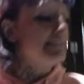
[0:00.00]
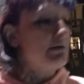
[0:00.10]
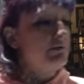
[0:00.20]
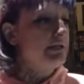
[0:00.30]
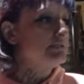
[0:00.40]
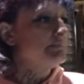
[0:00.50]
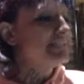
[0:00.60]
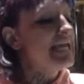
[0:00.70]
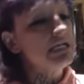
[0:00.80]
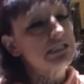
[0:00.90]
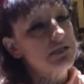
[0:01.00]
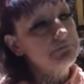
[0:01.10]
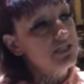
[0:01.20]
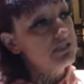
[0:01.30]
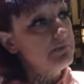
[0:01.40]
nine one one, one Yes, um,
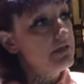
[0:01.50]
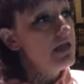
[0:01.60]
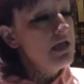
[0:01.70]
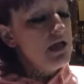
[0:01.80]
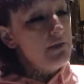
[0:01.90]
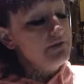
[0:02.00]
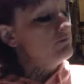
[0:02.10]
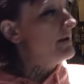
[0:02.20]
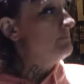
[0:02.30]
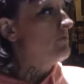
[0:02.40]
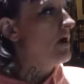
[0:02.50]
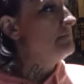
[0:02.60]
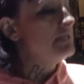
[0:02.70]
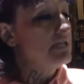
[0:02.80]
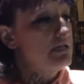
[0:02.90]
excuse me, I've been rape
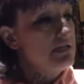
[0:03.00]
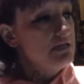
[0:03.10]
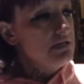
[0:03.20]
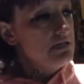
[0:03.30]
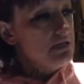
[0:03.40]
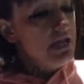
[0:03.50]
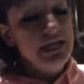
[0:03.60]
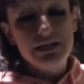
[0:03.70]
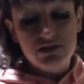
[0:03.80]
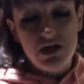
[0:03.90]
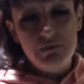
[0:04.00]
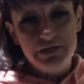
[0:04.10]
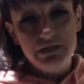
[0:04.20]
robbed and they're coming.